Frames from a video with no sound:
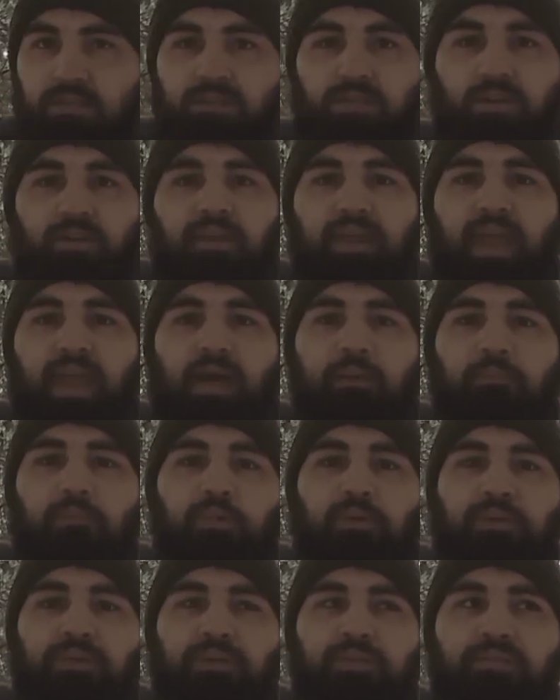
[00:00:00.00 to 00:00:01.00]
start a camp
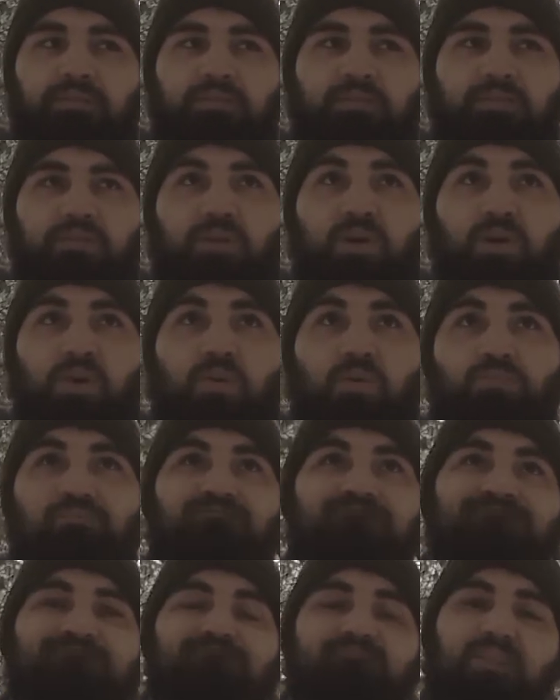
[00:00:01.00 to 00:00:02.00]
with this? So
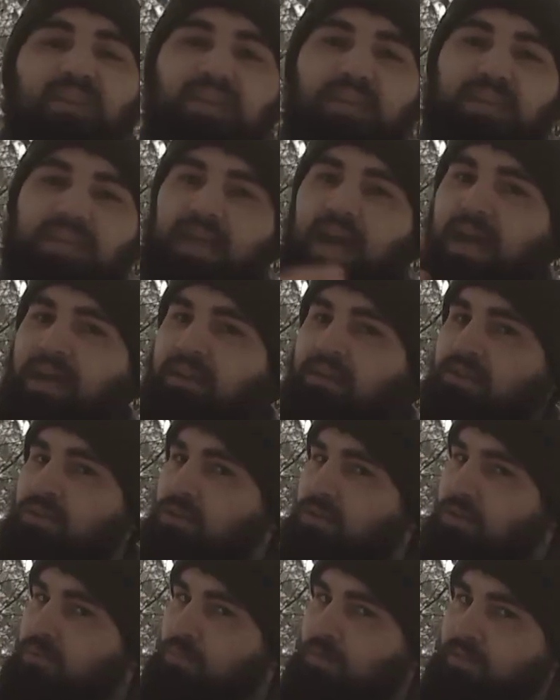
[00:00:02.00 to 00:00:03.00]
kind of
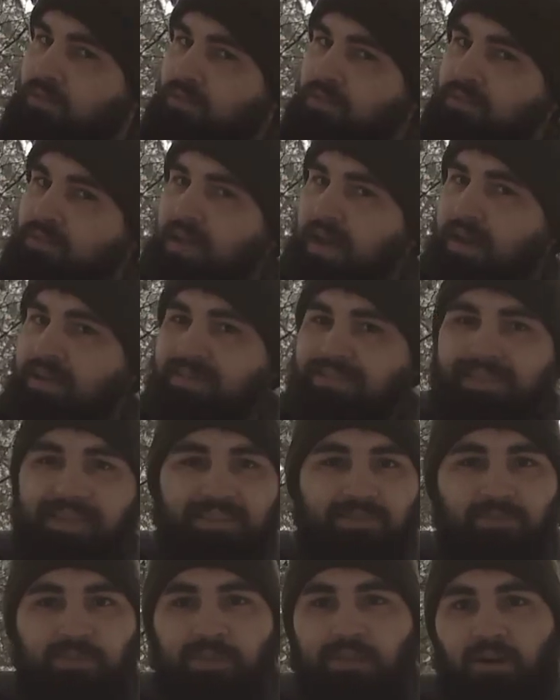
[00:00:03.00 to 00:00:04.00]
going with this, guys, and
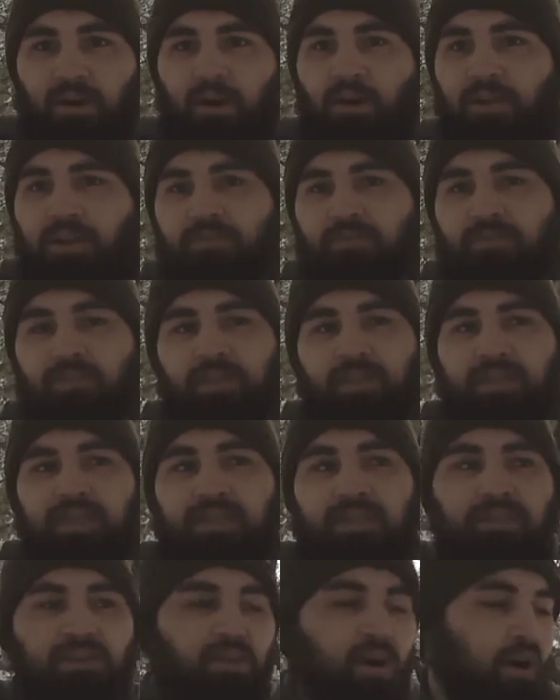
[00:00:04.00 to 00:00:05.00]
that's really all you really
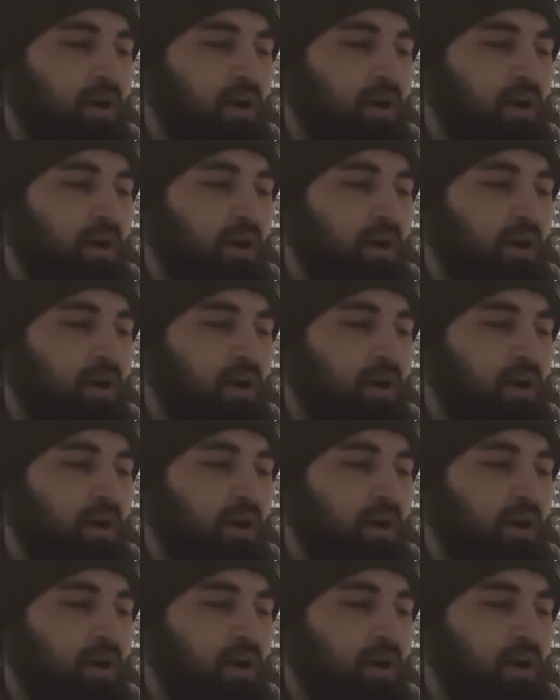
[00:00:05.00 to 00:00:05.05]
need to